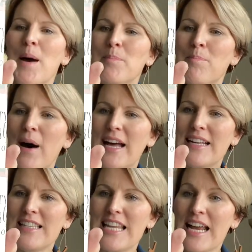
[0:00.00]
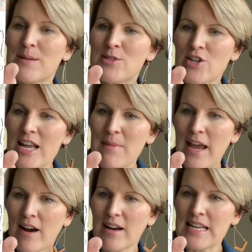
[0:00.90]
But the Amsterdam
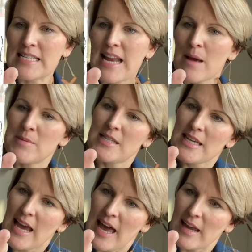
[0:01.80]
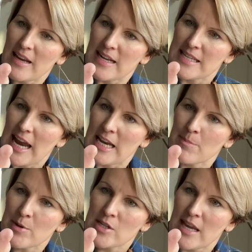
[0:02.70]
Erin is an MCN. It's
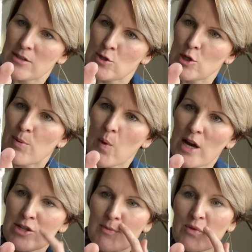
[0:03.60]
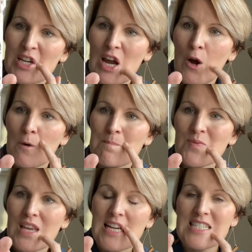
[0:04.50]
80% superwash merino,
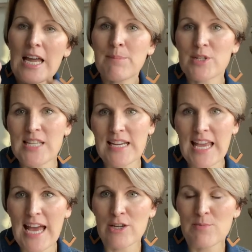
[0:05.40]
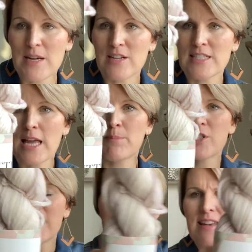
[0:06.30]
10% cashmere,
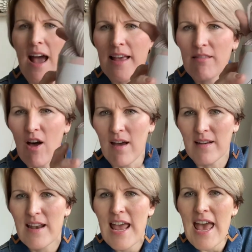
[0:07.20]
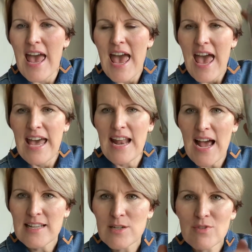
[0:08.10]
10% nylon. And
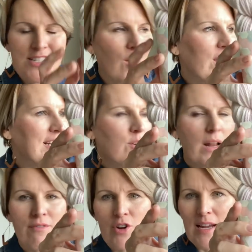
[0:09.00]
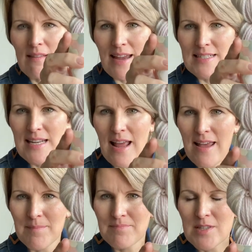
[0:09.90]
as a result, I don't have great light
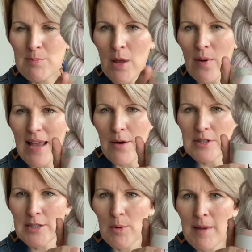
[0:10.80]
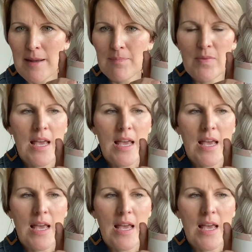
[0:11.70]
today. It's blowing out a little bit.